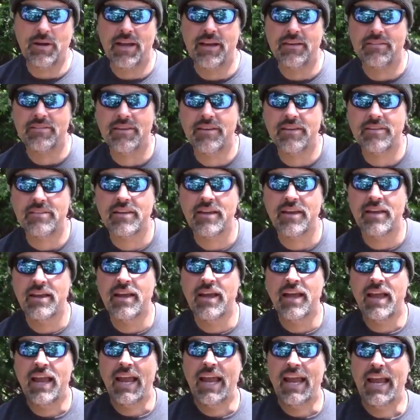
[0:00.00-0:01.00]
basis,
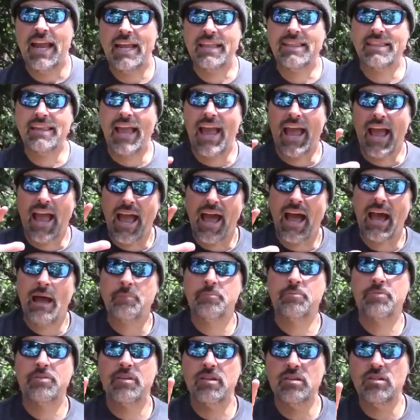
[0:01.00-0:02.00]
it's
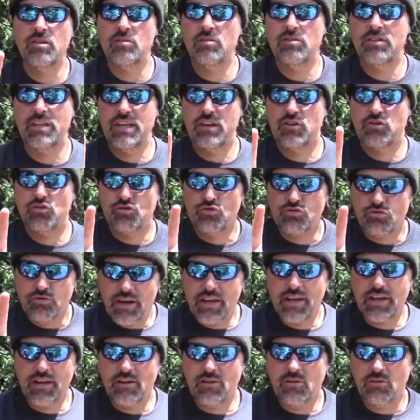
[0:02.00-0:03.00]
absolutely
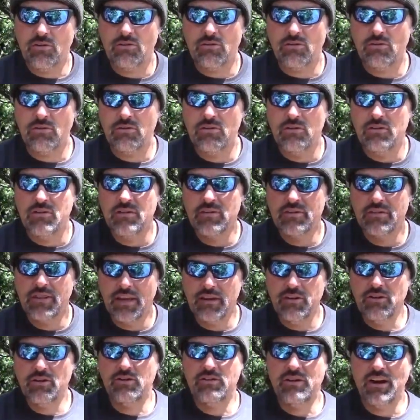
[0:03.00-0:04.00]
critical
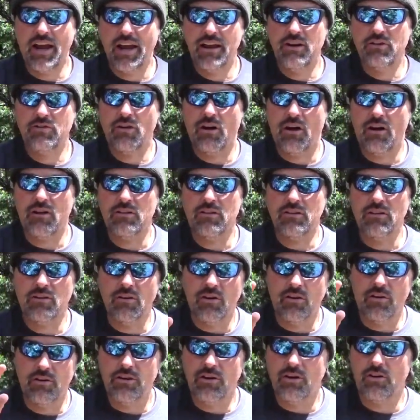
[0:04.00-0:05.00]
that your night crawler
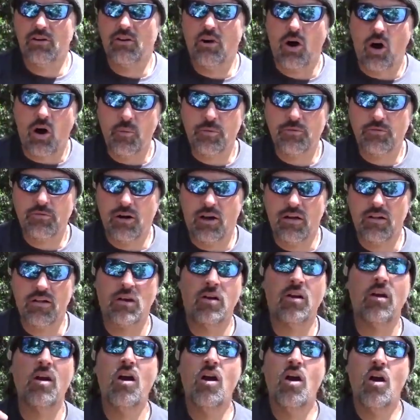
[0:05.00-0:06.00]
or your gulp
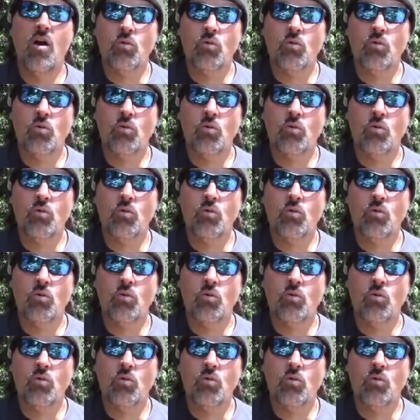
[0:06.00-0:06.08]
crawler